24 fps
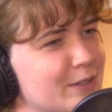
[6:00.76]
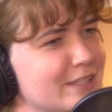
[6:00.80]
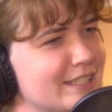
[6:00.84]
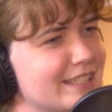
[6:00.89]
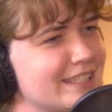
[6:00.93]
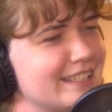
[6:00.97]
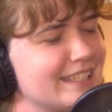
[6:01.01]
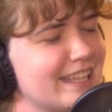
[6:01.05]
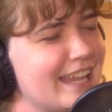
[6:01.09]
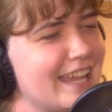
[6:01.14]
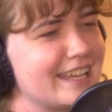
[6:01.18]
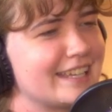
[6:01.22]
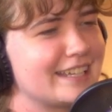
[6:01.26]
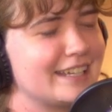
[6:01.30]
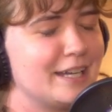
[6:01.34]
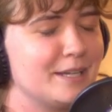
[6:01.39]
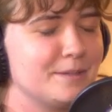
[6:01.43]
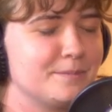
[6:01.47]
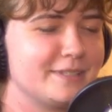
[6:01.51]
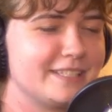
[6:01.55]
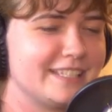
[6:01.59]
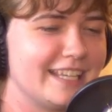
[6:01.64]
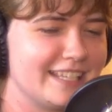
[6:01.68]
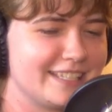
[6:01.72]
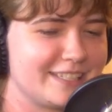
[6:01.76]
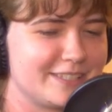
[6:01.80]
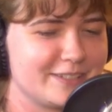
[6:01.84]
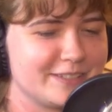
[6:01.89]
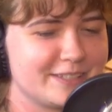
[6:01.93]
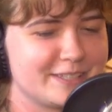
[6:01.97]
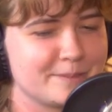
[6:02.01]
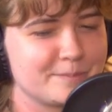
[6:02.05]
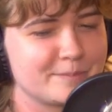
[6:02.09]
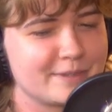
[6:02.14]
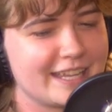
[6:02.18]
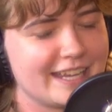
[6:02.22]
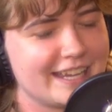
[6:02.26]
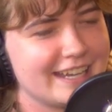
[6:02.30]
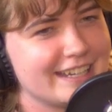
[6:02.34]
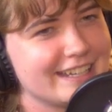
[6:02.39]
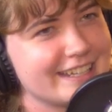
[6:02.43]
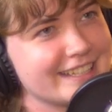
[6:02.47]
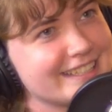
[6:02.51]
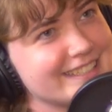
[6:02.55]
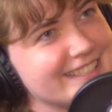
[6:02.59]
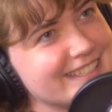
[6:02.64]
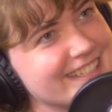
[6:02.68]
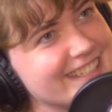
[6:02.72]
and like obsessed with some
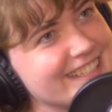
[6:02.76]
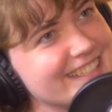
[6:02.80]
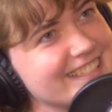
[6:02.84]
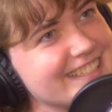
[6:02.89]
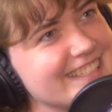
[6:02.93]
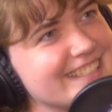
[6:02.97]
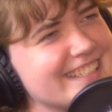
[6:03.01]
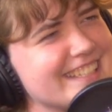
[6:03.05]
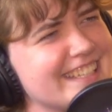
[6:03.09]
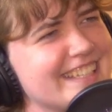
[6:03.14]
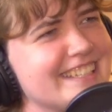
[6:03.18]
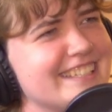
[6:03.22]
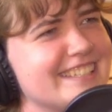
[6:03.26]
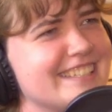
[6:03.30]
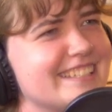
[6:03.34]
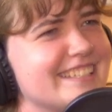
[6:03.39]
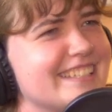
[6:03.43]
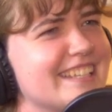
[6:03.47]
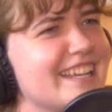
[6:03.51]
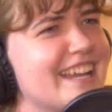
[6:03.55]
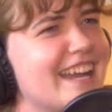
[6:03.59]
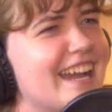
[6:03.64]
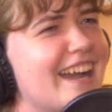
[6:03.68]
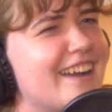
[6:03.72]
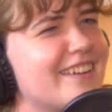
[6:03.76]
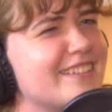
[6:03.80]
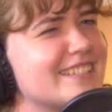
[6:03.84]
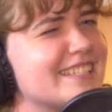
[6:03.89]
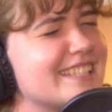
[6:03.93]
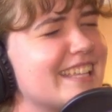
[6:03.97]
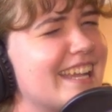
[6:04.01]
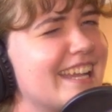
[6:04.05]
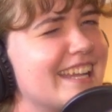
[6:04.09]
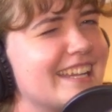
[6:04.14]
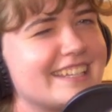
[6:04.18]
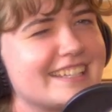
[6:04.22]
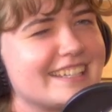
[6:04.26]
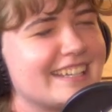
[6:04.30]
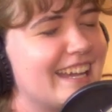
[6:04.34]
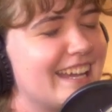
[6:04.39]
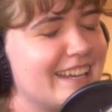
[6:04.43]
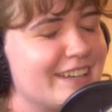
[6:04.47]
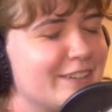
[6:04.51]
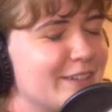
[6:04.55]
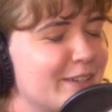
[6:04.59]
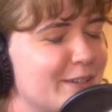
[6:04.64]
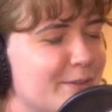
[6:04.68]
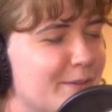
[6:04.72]
characters. And I was like, I
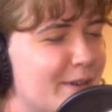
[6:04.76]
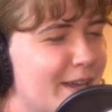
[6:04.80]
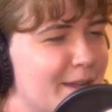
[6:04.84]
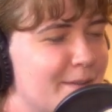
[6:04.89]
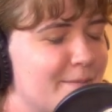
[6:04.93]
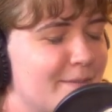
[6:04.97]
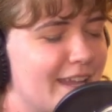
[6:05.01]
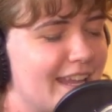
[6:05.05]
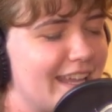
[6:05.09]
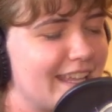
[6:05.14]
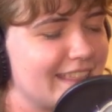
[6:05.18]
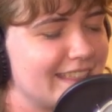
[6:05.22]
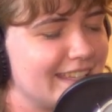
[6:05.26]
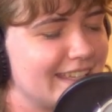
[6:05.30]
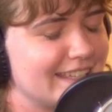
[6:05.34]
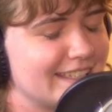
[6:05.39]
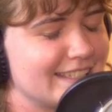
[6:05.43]
don't know why I'm like this.